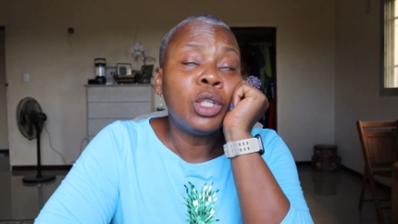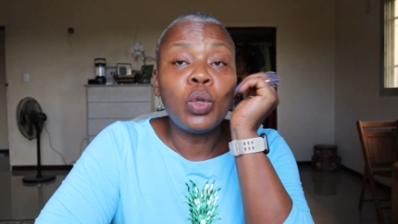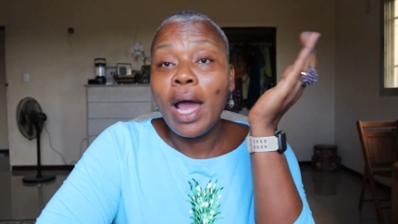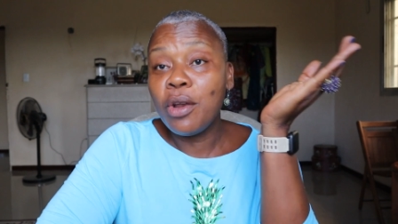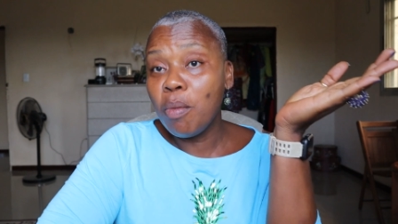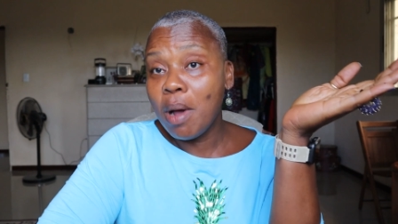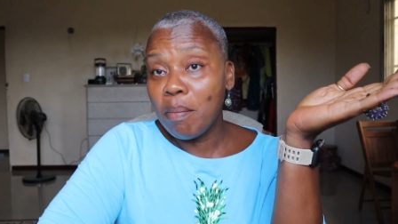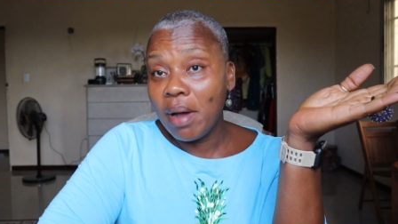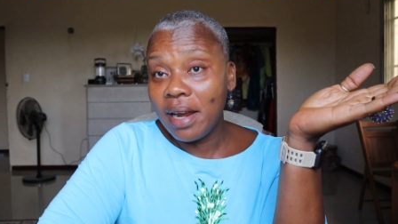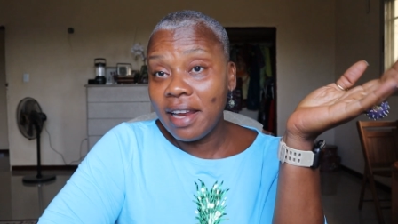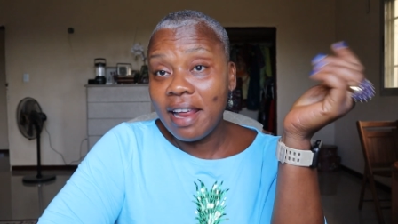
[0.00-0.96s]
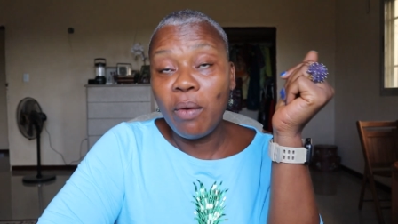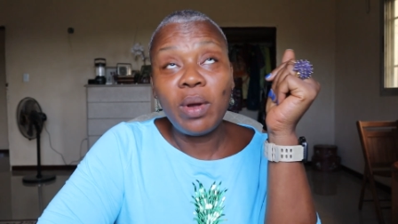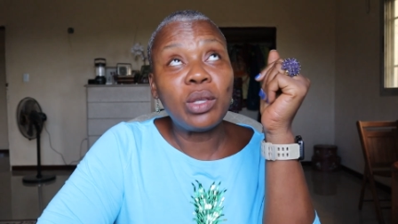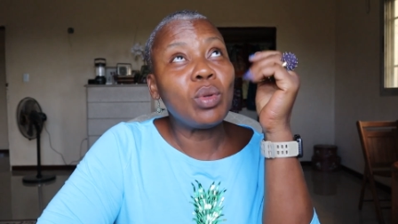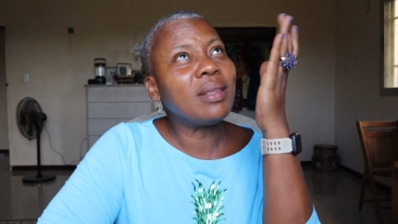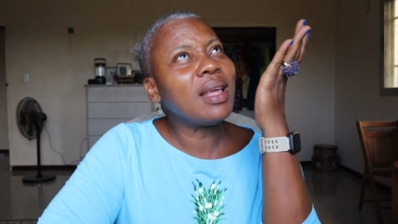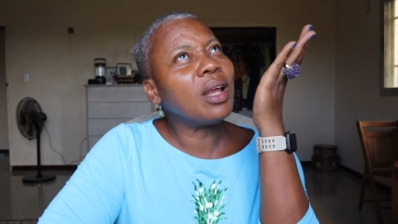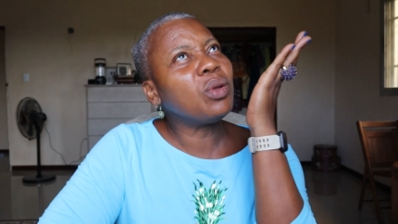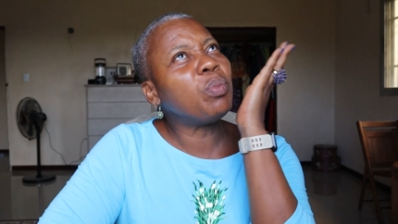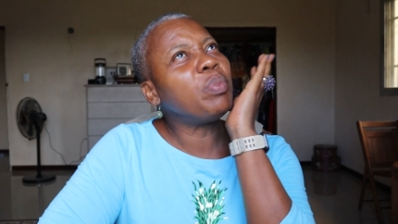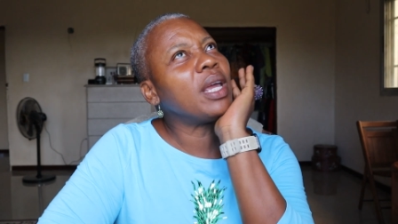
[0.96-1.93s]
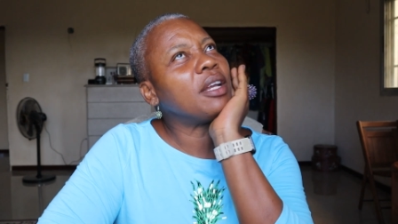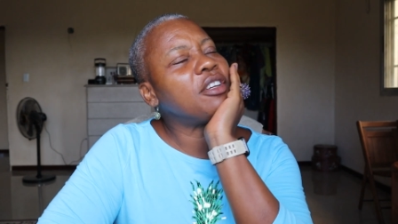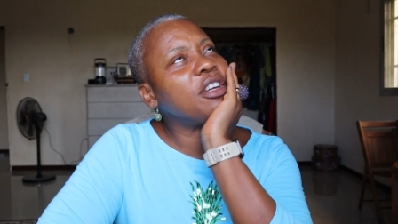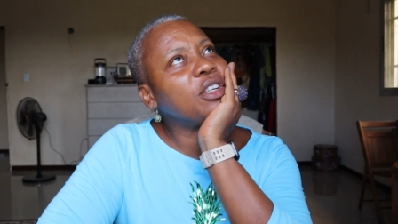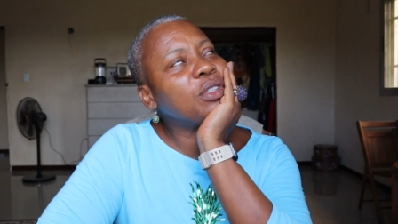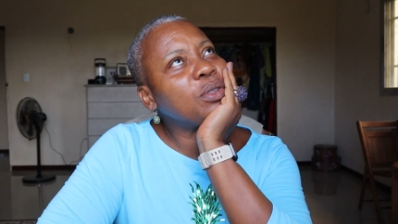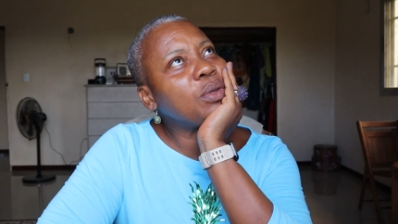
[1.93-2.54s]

So I know my body that way. So I started to pay attention.